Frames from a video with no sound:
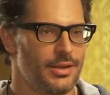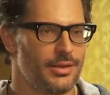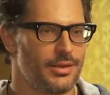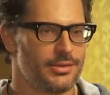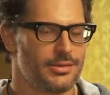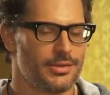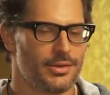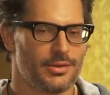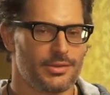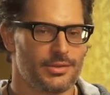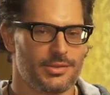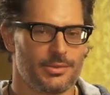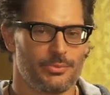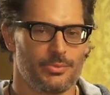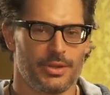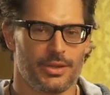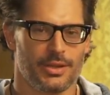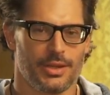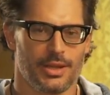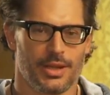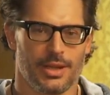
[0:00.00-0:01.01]
So it's a
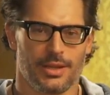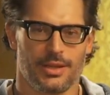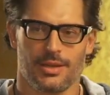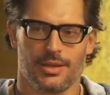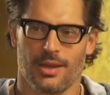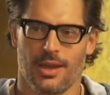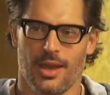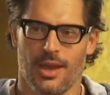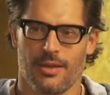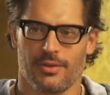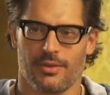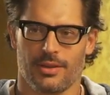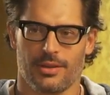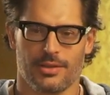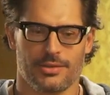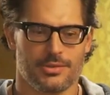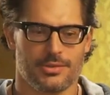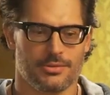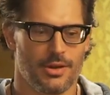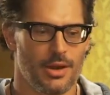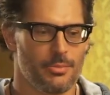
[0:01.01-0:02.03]
bit like having the
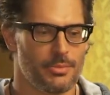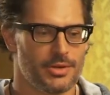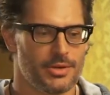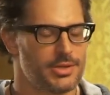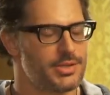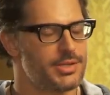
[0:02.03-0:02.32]
drummer